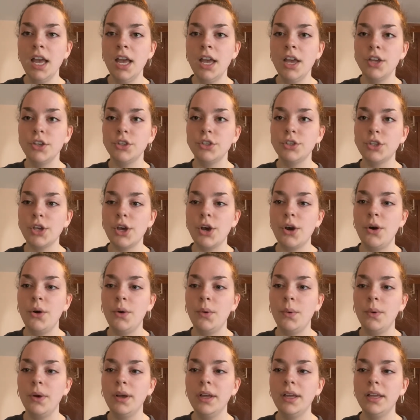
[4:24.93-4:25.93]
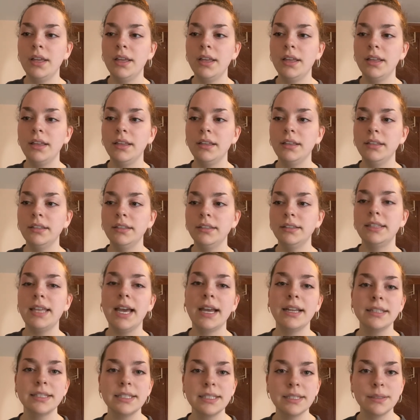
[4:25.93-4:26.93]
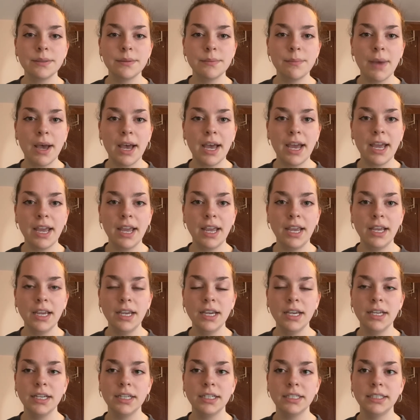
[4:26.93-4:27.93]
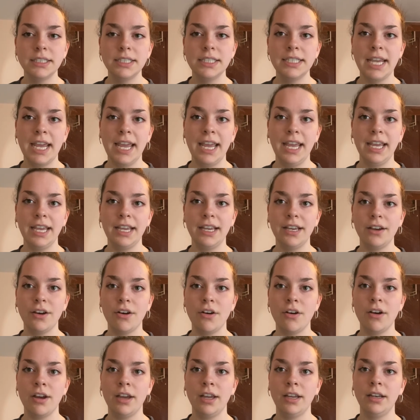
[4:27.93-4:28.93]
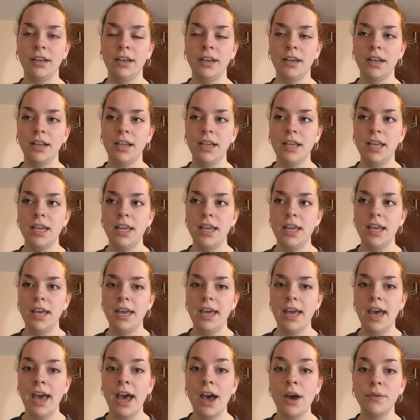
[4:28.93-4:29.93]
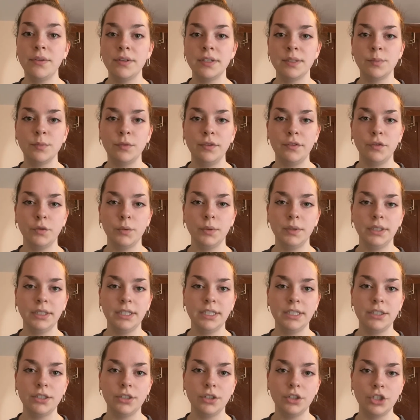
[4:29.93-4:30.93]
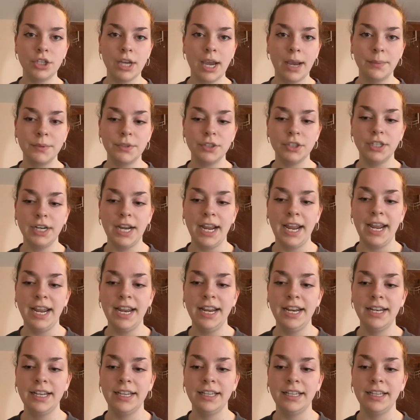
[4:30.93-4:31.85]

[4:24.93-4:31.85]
So that's my take on how this movie relates to chapter 8.